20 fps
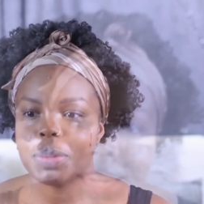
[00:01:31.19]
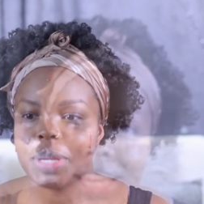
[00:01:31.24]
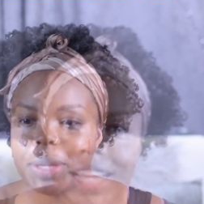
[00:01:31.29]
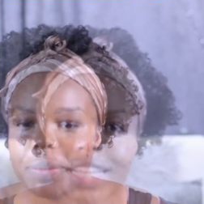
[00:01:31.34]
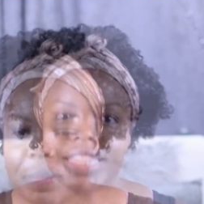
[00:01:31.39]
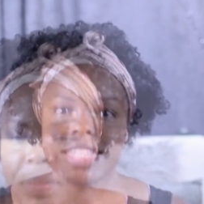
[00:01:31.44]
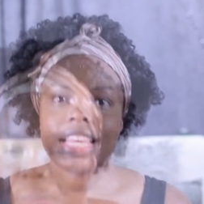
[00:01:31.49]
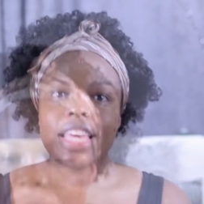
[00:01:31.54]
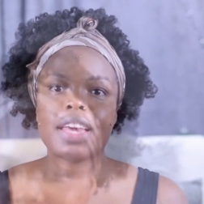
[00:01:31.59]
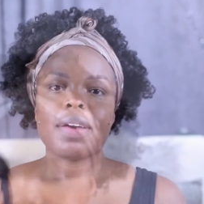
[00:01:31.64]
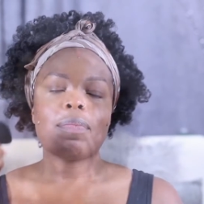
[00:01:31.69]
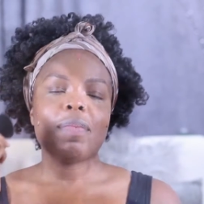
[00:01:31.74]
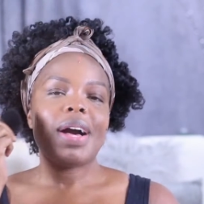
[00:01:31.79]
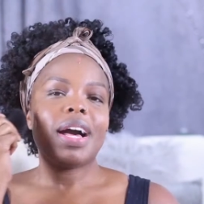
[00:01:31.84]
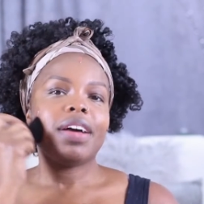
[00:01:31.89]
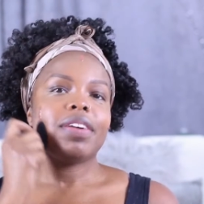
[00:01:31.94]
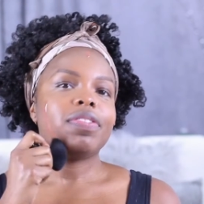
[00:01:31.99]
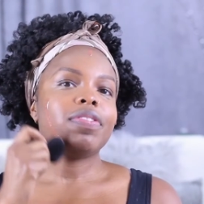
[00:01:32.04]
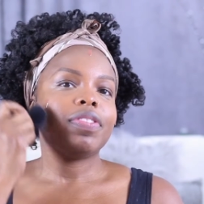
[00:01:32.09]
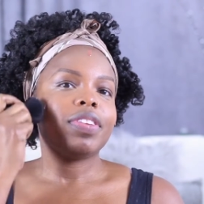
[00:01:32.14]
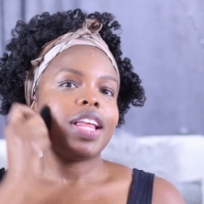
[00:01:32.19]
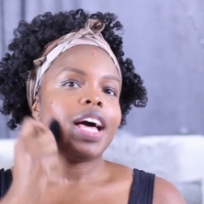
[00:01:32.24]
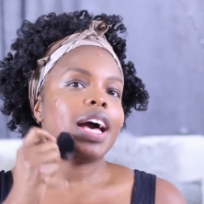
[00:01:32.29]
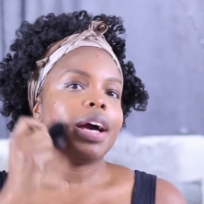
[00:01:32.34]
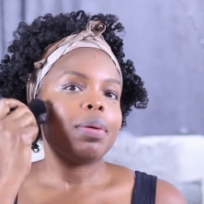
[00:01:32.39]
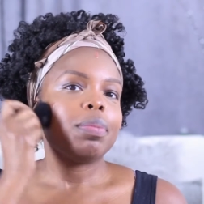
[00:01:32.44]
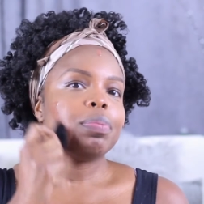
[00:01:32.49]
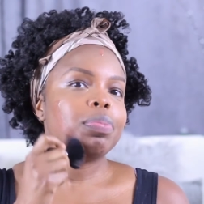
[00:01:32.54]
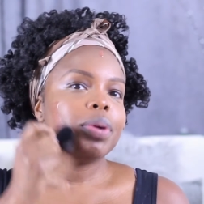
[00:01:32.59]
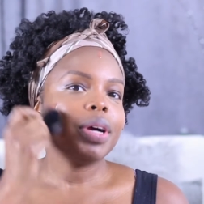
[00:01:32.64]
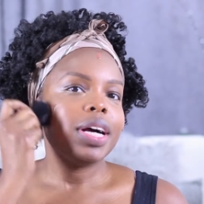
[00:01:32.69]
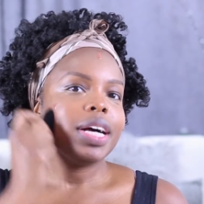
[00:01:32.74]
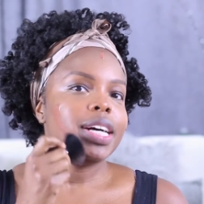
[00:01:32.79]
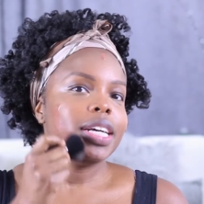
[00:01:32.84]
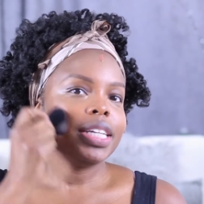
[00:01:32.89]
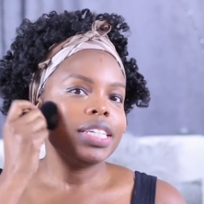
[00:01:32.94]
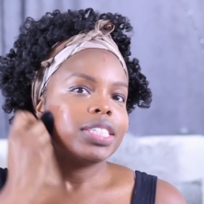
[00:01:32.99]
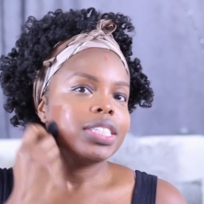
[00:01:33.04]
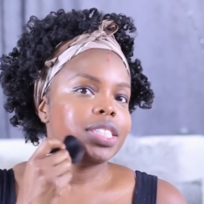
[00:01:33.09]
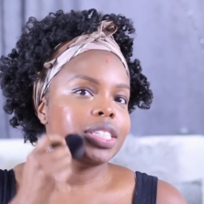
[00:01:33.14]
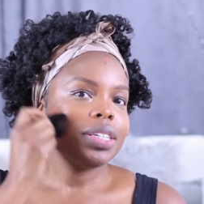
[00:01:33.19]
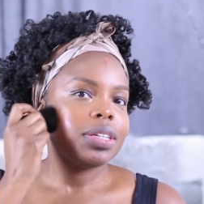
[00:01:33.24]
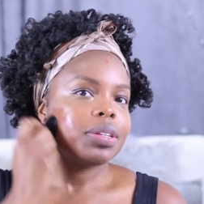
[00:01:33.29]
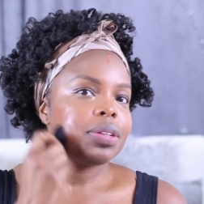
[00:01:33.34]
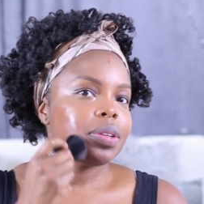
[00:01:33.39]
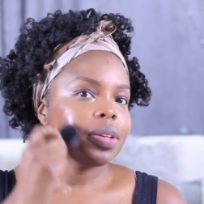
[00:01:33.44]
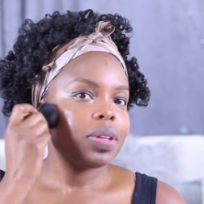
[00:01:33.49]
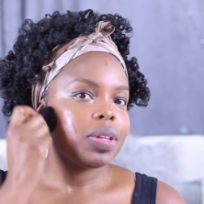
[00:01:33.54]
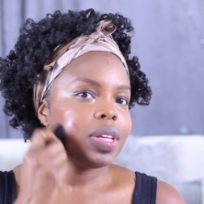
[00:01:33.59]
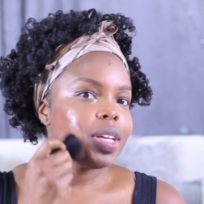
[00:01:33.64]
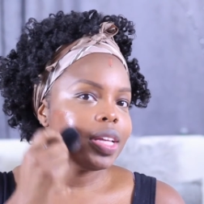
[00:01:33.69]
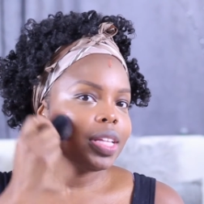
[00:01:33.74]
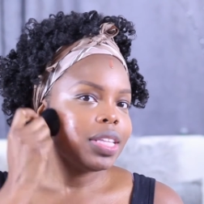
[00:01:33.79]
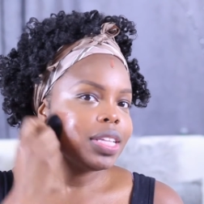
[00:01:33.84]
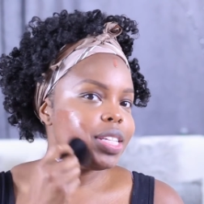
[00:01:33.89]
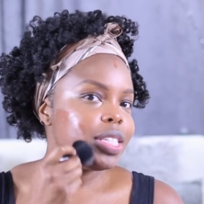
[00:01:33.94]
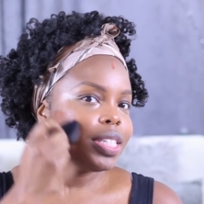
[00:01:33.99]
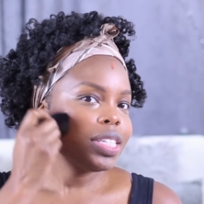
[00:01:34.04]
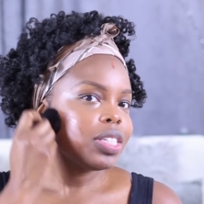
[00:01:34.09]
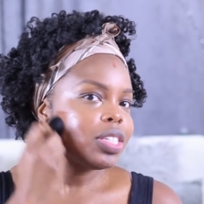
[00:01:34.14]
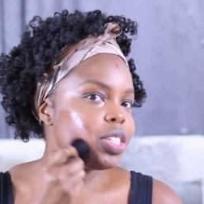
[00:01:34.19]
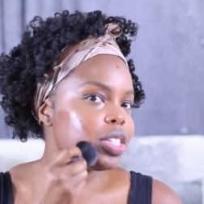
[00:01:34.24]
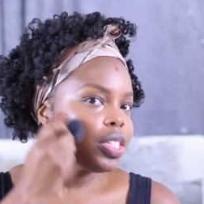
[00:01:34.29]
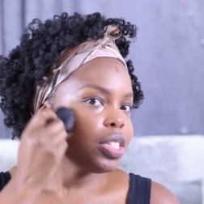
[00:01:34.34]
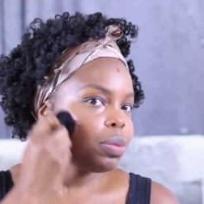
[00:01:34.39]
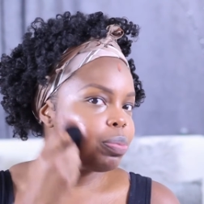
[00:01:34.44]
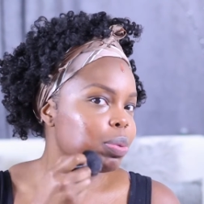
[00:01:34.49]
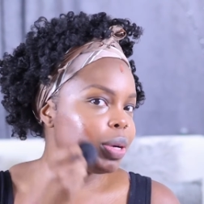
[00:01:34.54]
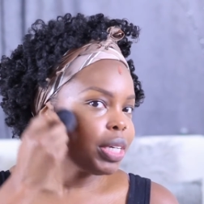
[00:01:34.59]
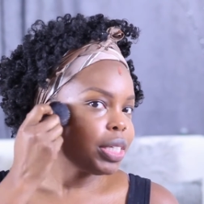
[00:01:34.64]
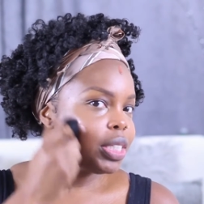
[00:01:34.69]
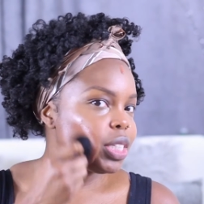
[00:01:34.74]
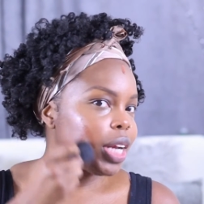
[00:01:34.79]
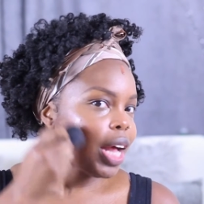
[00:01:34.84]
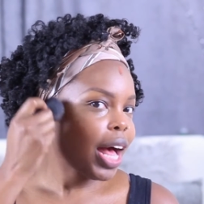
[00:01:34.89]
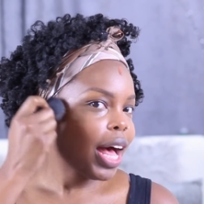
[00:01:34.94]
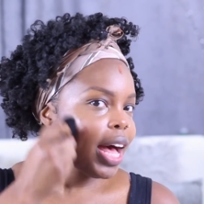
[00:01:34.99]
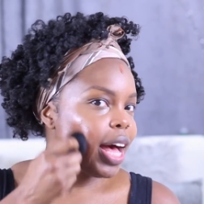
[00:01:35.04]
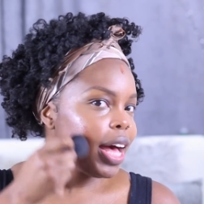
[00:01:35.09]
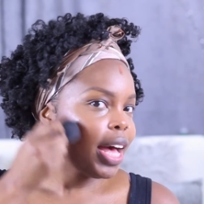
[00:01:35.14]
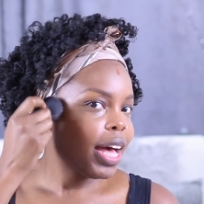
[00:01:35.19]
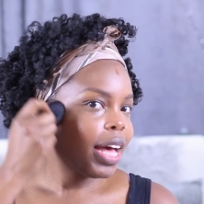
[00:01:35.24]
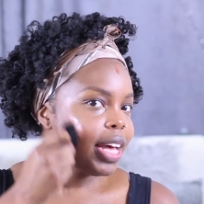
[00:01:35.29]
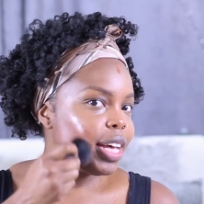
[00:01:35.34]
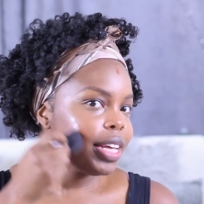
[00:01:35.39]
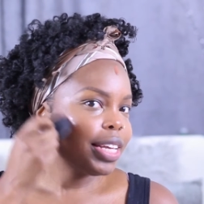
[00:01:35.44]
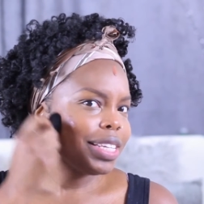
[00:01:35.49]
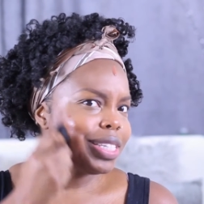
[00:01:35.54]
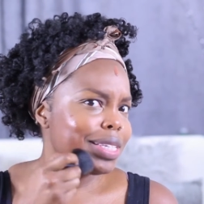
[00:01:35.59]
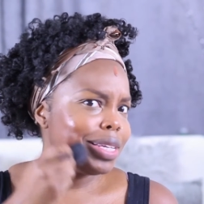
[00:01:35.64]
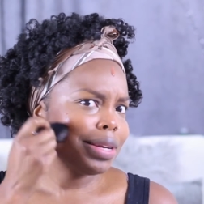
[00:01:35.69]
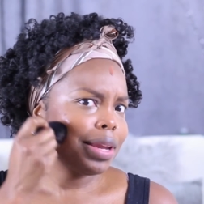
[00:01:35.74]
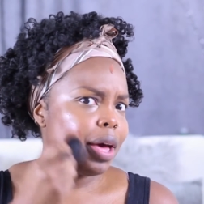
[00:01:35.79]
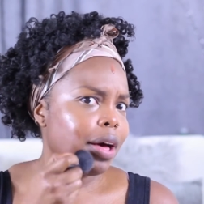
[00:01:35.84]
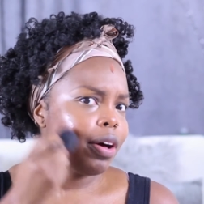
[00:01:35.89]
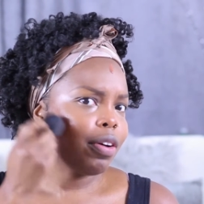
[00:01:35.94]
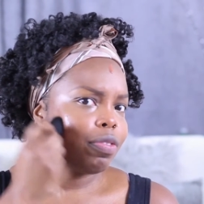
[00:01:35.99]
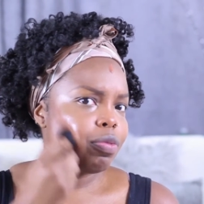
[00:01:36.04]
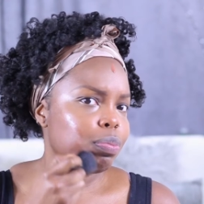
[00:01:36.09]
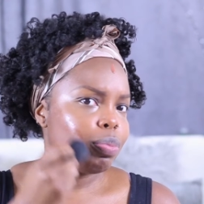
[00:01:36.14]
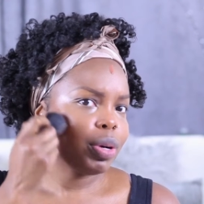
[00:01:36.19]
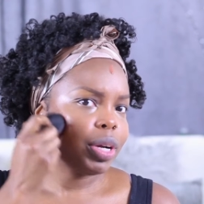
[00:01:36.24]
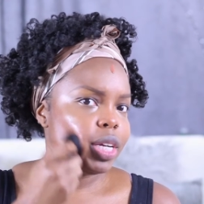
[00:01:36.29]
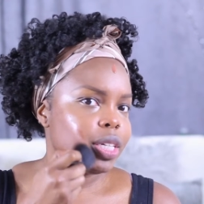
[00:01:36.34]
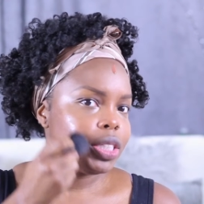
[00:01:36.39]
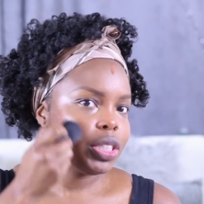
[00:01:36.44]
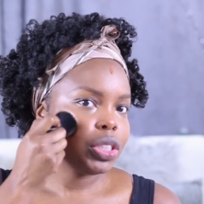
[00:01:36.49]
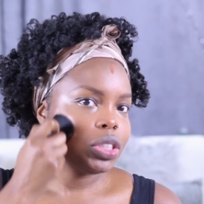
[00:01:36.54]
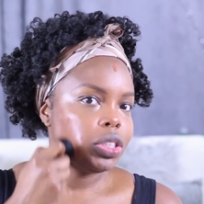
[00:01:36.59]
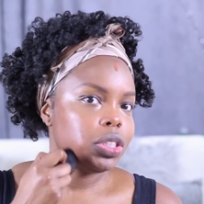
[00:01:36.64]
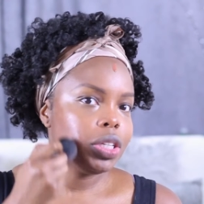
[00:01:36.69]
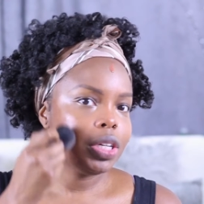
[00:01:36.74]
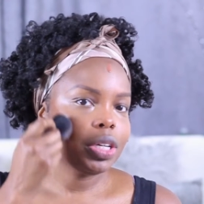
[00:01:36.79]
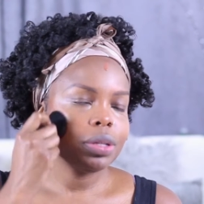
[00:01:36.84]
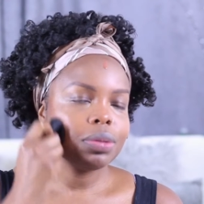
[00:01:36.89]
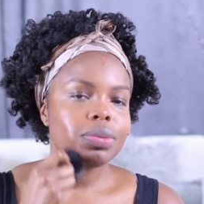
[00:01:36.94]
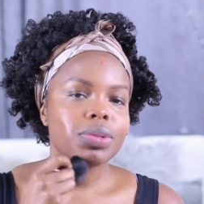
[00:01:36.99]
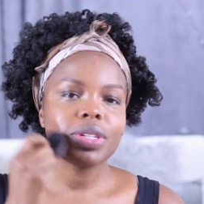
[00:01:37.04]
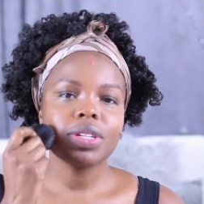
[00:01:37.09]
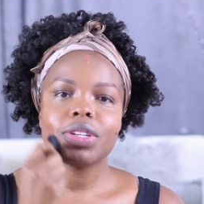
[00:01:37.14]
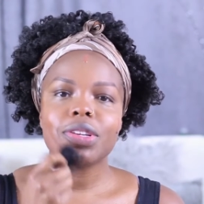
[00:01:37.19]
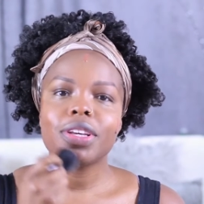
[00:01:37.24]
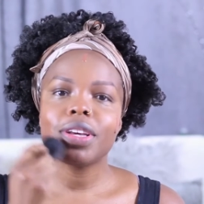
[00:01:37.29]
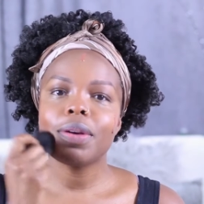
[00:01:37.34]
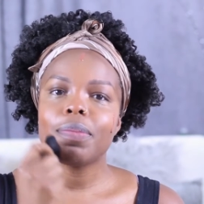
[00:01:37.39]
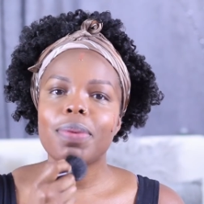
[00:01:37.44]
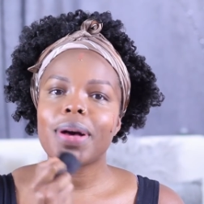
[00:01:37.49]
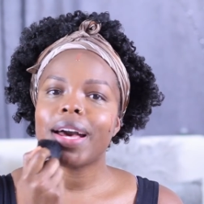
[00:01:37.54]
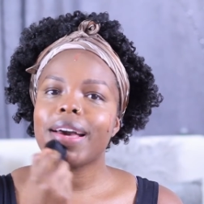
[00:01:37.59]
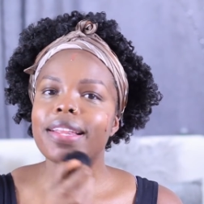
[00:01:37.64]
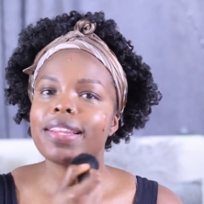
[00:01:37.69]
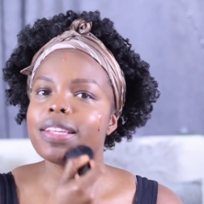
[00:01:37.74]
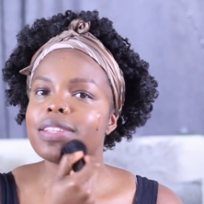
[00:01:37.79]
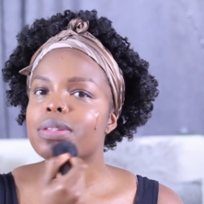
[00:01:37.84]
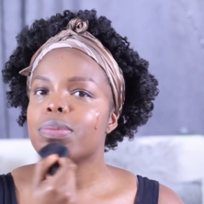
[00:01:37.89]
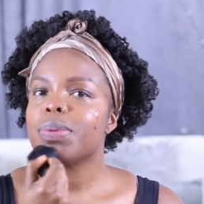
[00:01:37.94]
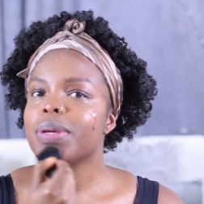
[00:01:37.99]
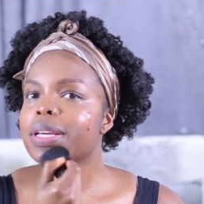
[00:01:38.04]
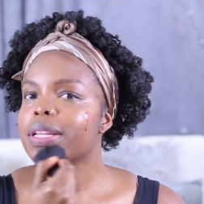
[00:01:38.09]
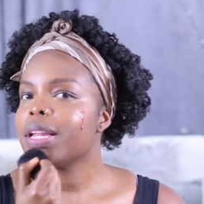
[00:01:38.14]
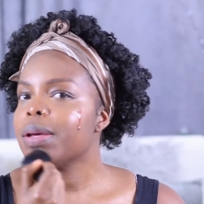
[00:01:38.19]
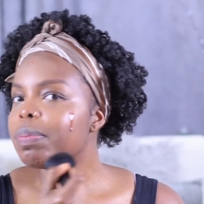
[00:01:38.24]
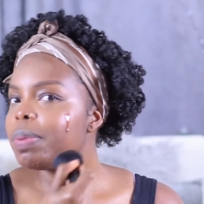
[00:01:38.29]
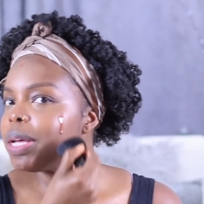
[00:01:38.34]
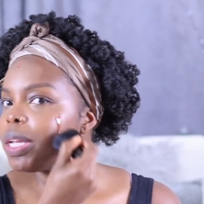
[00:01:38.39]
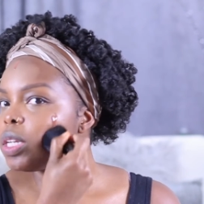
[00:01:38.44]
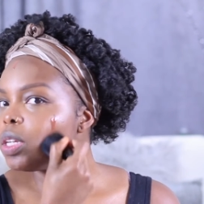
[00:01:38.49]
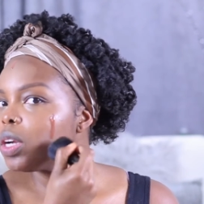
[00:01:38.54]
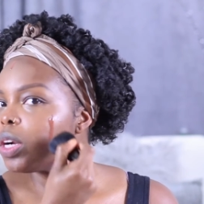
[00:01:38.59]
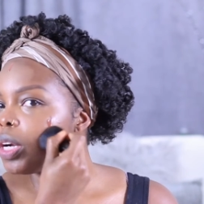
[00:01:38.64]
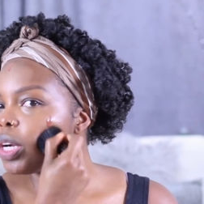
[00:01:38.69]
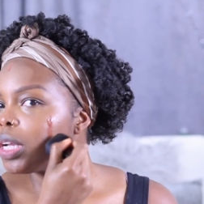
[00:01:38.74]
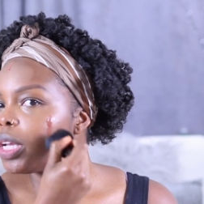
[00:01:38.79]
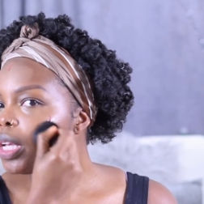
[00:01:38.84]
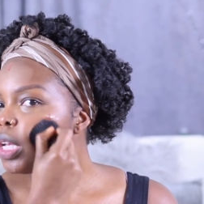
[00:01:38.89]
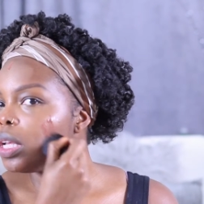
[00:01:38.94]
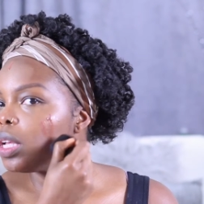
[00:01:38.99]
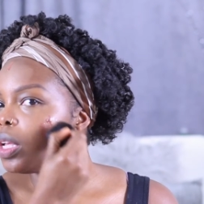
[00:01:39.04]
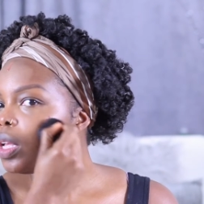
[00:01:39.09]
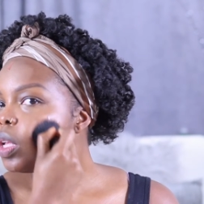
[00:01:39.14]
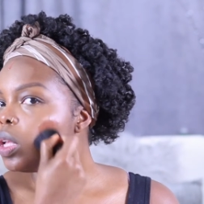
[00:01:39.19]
I take my flat brush, and this is just a brush I, it's an elf brush, you know, so you could buy this, pick it up at Target.